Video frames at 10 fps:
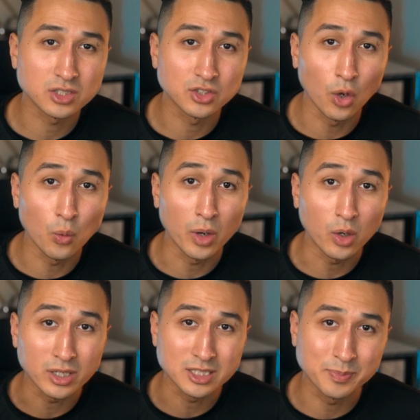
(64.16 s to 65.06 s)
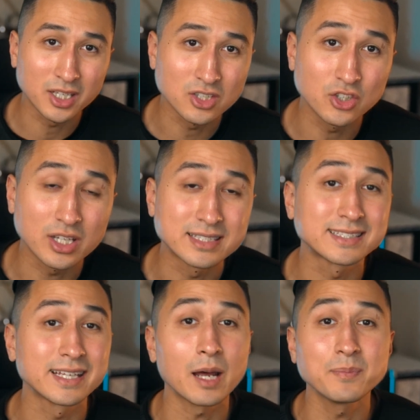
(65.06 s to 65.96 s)
so well is because you can
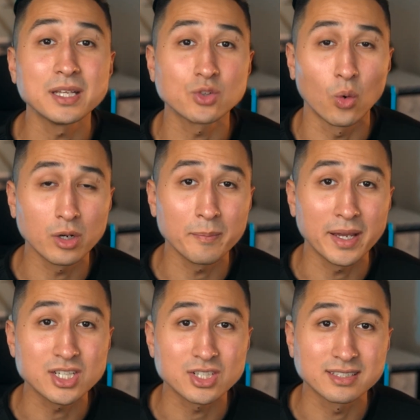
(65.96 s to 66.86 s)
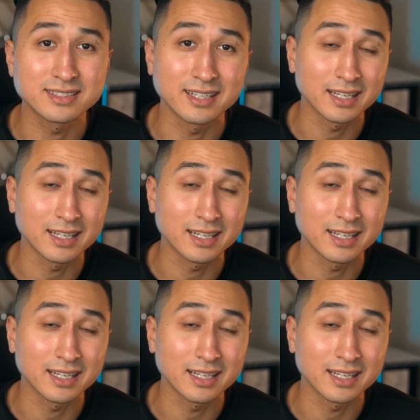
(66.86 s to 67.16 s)
set up these automations to